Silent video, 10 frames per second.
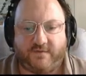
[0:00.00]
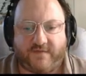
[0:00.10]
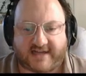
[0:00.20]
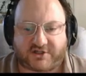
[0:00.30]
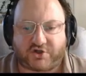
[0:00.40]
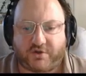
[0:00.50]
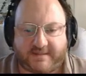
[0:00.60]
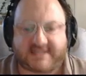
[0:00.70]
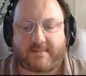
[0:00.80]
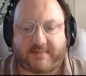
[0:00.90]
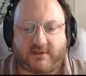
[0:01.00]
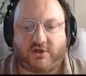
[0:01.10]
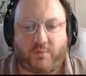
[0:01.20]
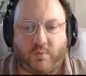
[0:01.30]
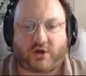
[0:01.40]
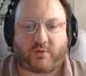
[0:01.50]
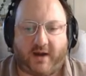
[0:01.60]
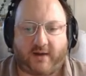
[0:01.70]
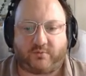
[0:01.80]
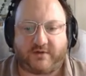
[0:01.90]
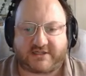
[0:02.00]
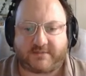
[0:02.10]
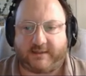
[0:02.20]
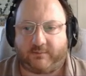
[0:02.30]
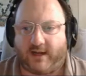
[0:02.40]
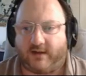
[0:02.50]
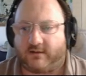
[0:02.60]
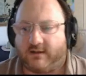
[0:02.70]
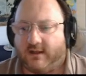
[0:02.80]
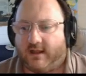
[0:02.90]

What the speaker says: that should be something that you can work around reasonably well.